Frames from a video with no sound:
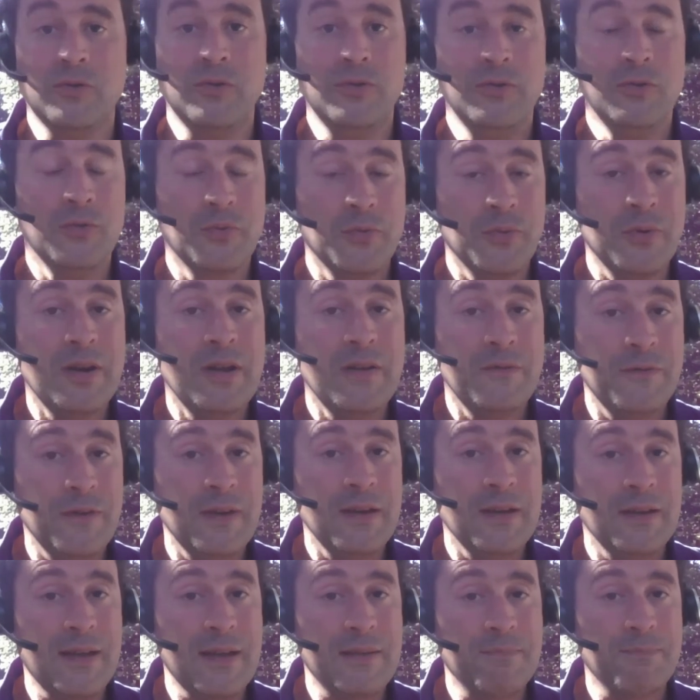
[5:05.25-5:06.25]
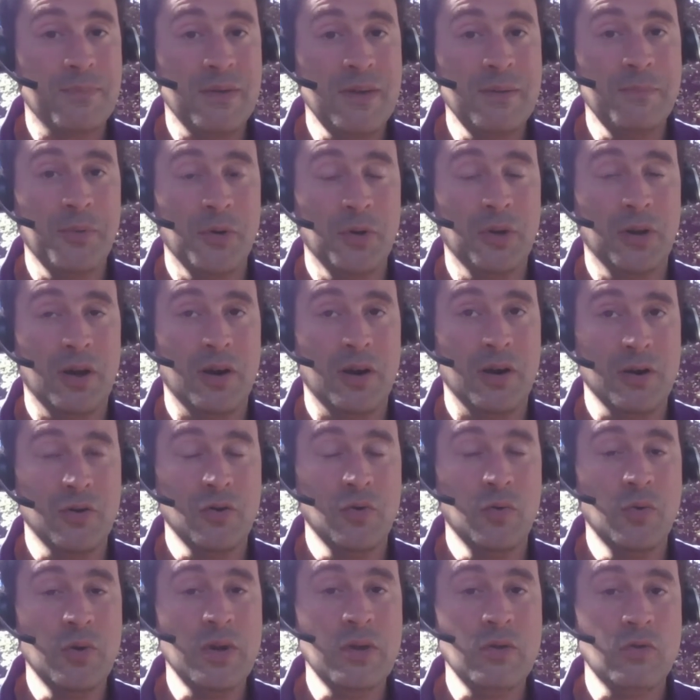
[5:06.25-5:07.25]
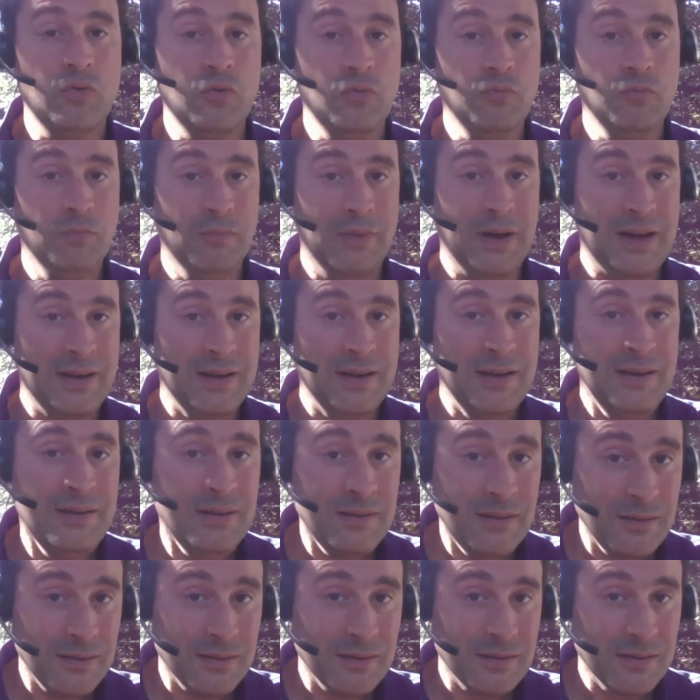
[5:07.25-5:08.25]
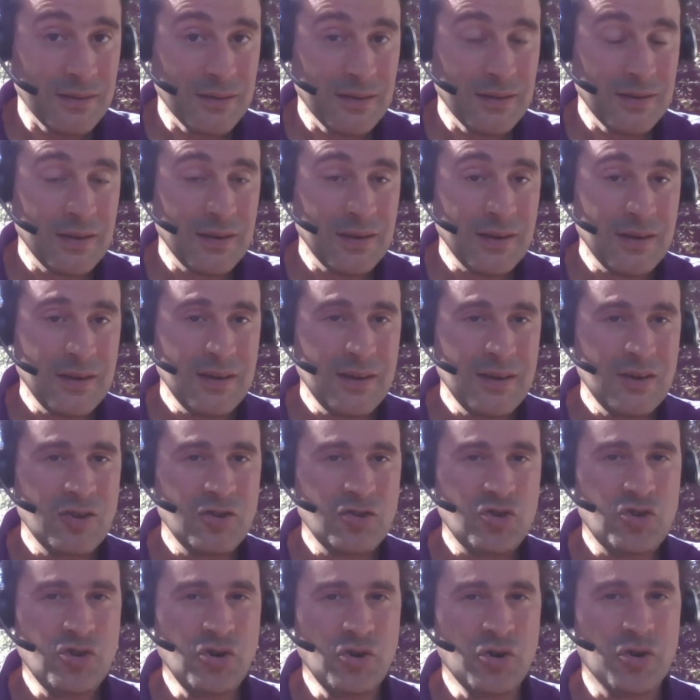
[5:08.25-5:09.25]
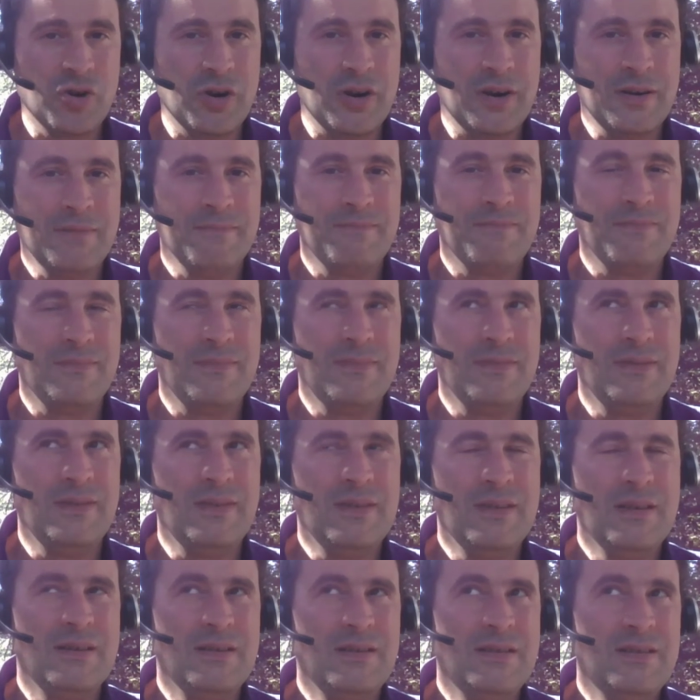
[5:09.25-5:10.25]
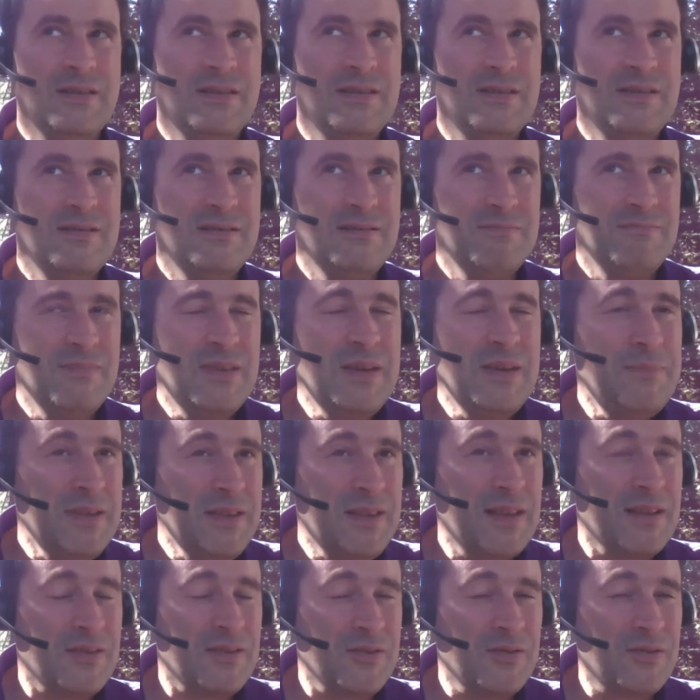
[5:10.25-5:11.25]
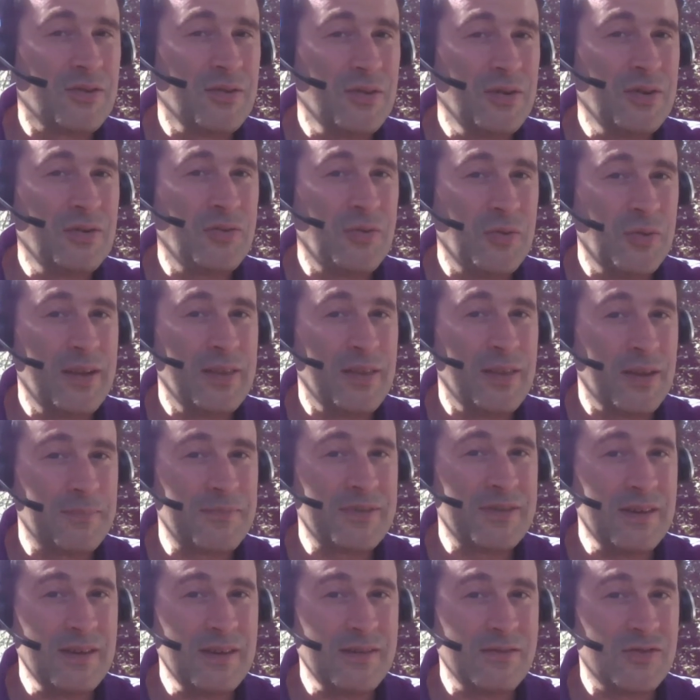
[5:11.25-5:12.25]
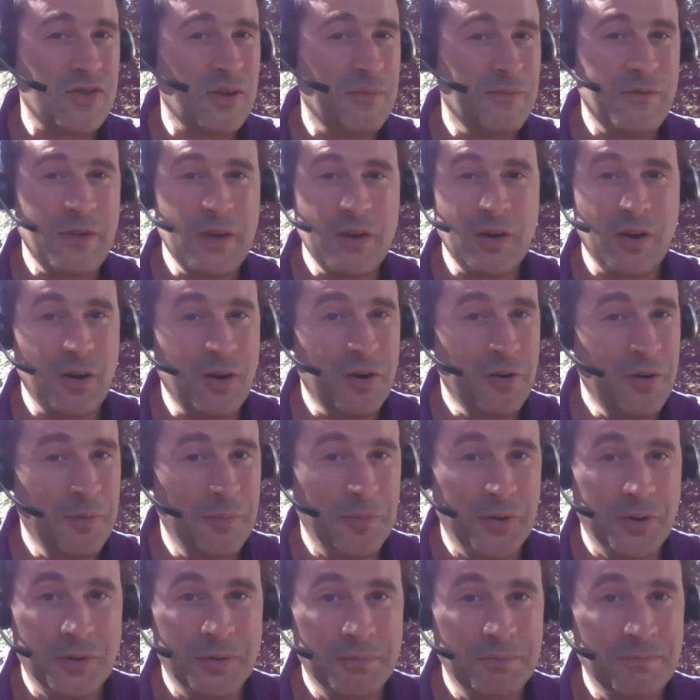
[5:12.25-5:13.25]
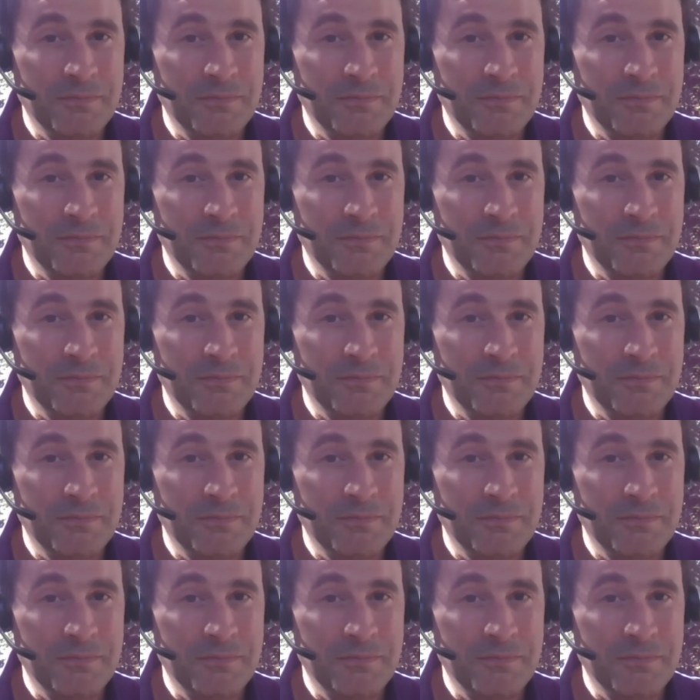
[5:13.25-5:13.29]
Do you really think that people are going to mind? Sure, maybe that you're going to end up saying something horrible.